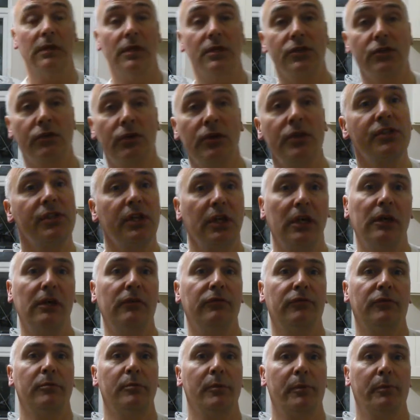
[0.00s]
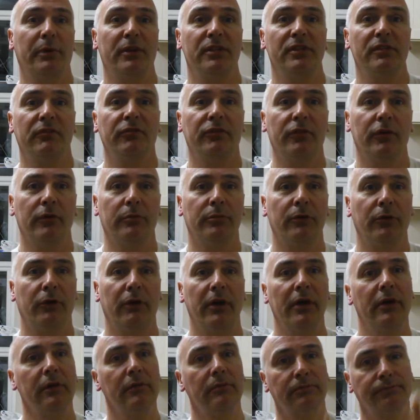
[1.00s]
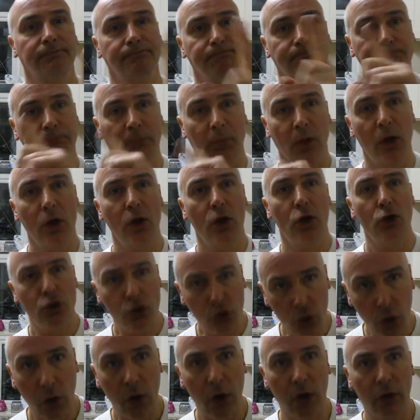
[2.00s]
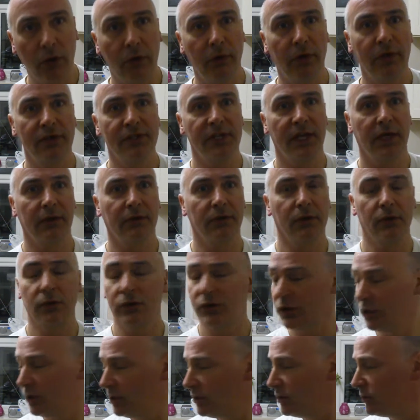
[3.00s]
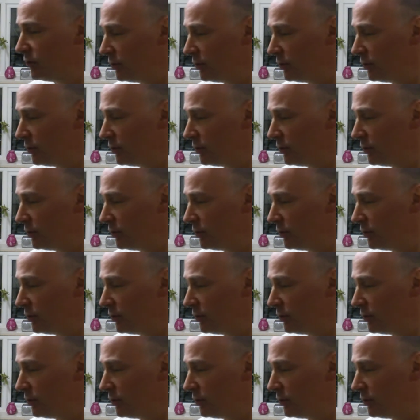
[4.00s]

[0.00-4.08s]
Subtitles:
It's Chris here from Fishing for a Brewery. No longer in South Yorkshire.